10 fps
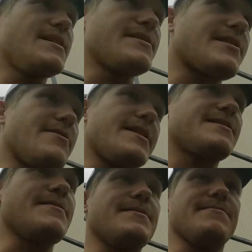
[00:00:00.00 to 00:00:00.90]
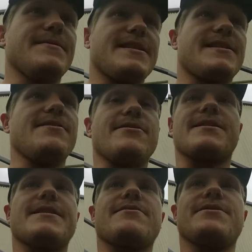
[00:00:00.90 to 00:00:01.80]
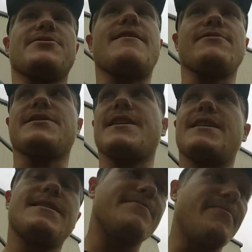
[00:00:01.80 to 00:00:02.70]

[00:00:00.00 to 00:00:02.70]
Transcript: and so that's the that's the only thing on the driver's side.